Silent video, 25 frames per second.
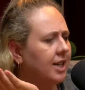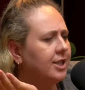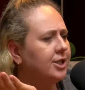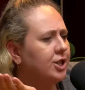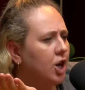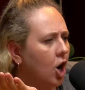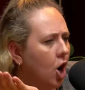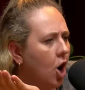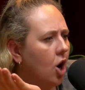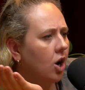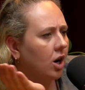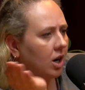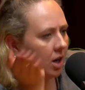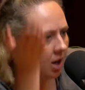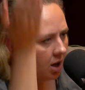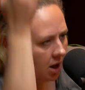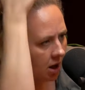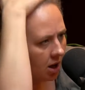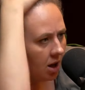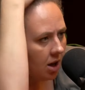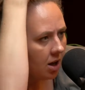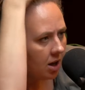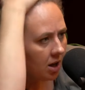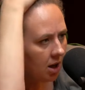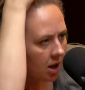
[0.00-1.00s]
a dog.
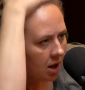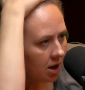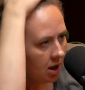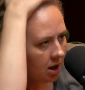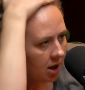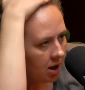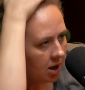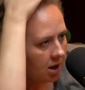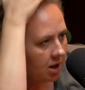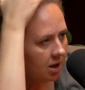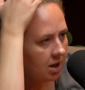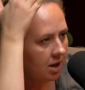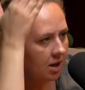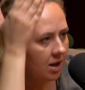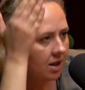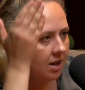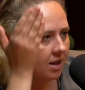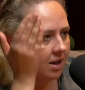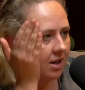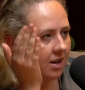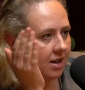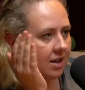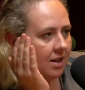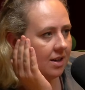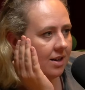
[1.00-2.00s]
Right.
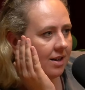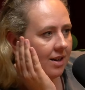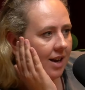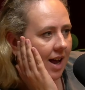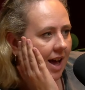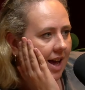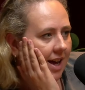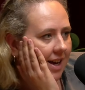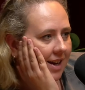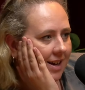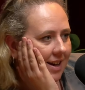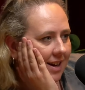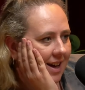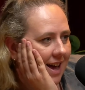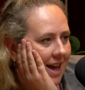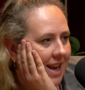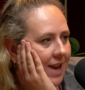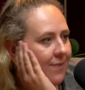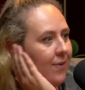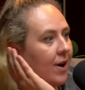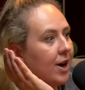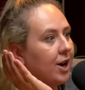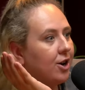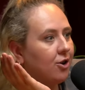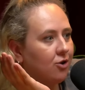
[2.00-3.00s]
Like, and
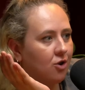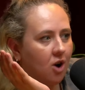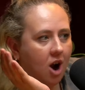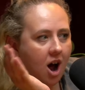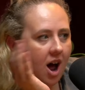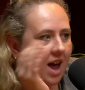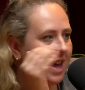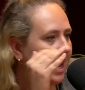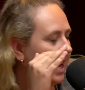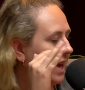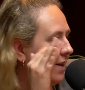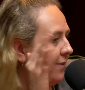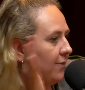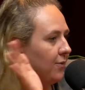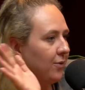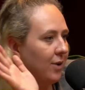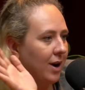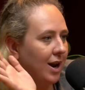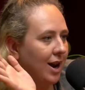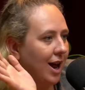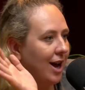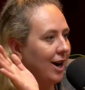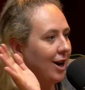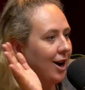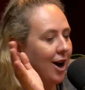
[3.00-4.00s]
if I cry, he fr-
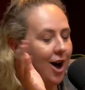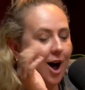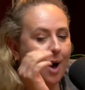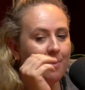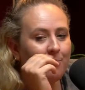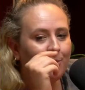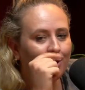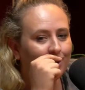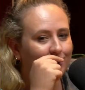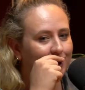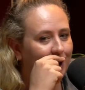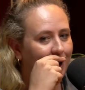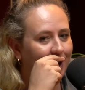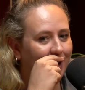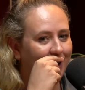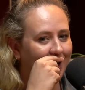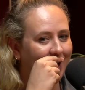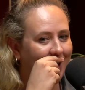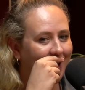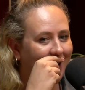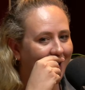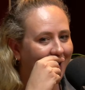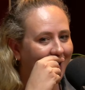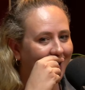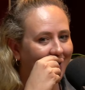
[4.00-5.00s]
like I'm not
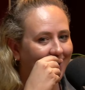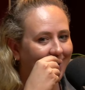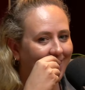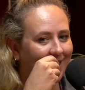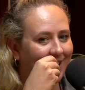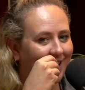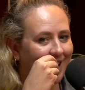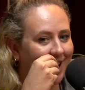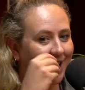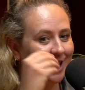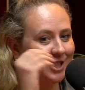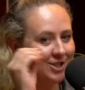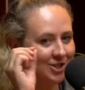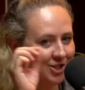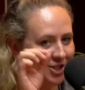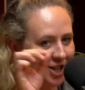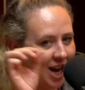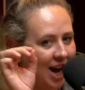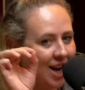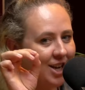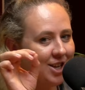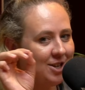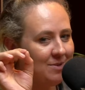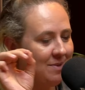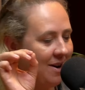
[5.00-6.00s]
joking. In
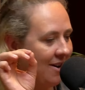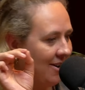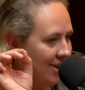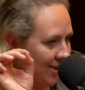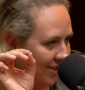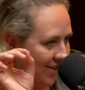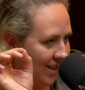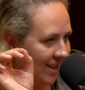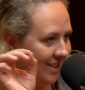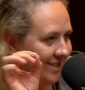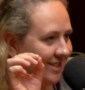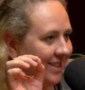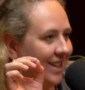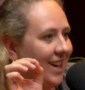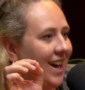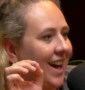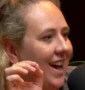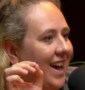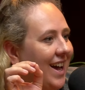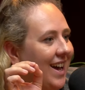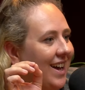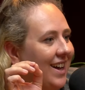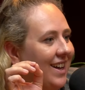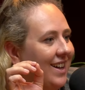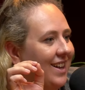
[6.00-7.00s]
January this
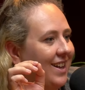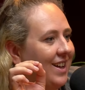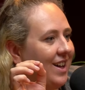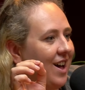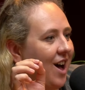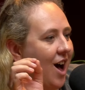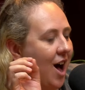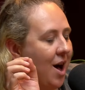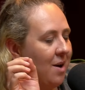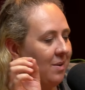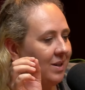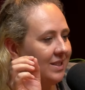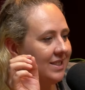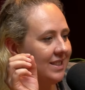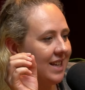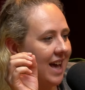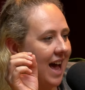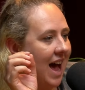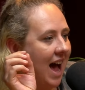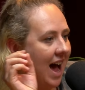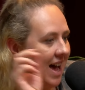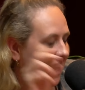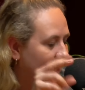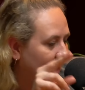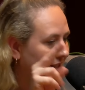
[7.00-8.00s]
year, I was
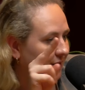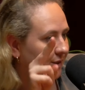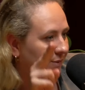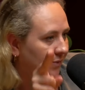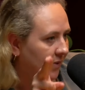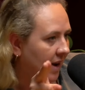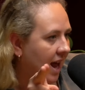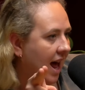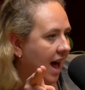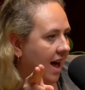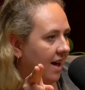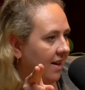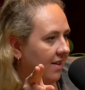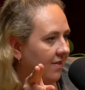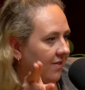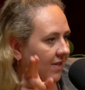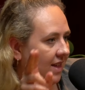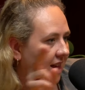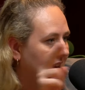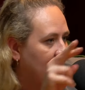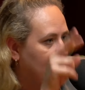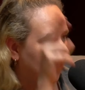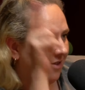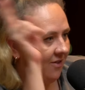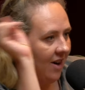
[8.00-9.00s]
at his flat
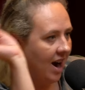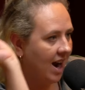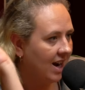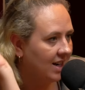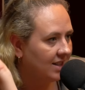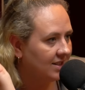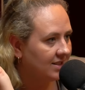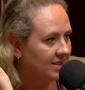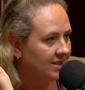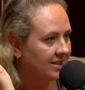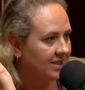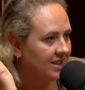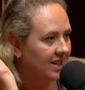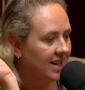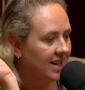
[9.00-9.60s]
that he rents,